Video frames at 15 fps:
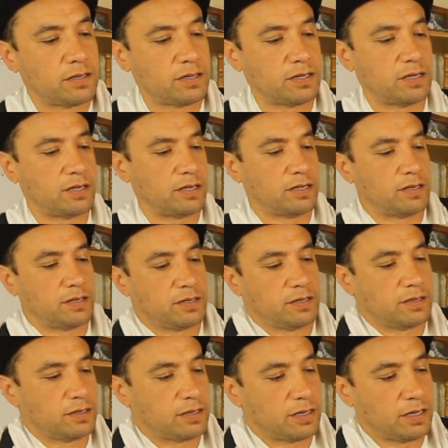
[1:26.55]
Uh,
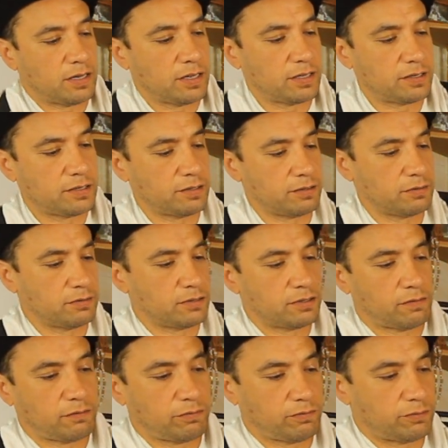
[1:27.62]
I like to use
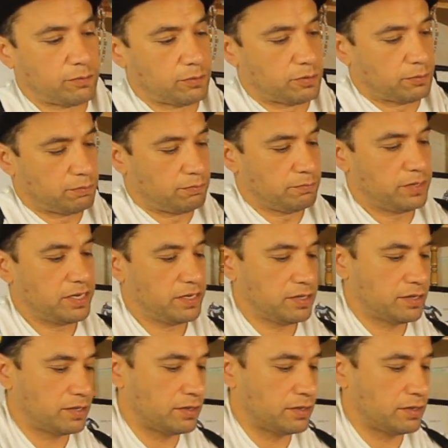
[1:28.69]
it for many